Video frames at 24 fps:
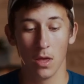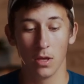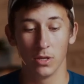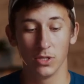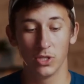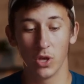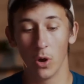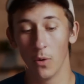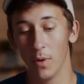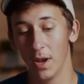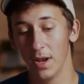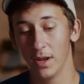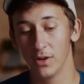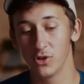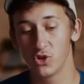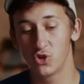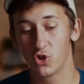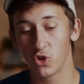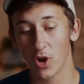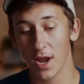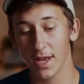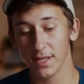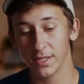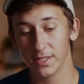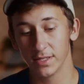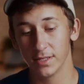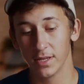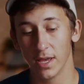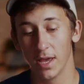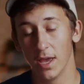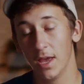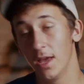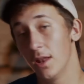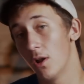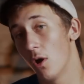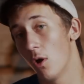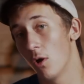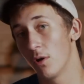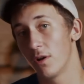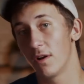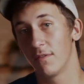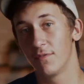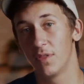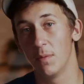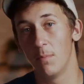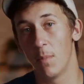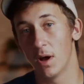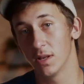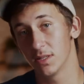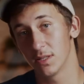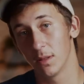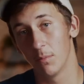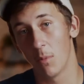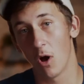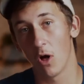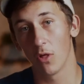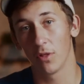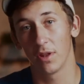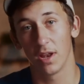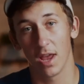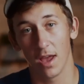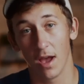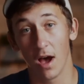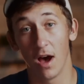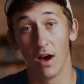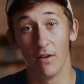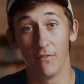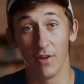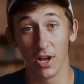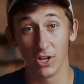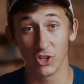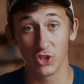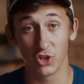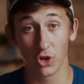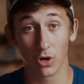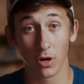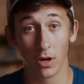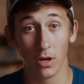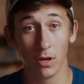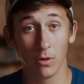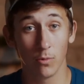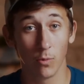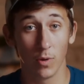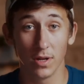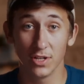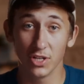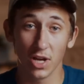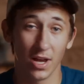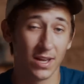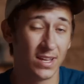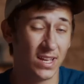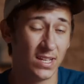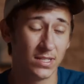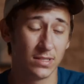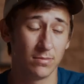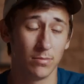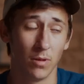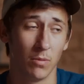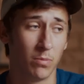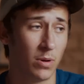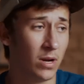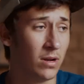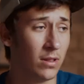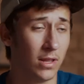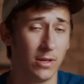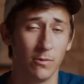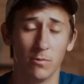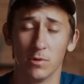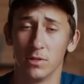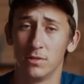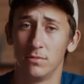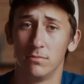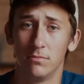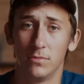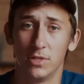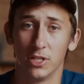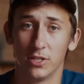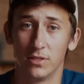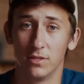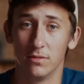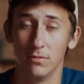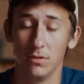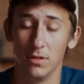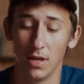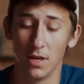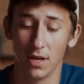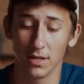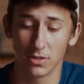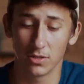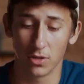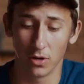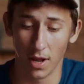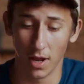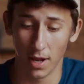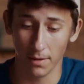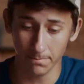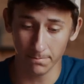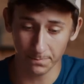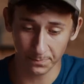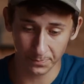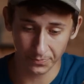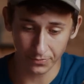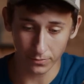So in an address in honor of the Muslim holiday of Ashura, which I guess apparently was just yesterday,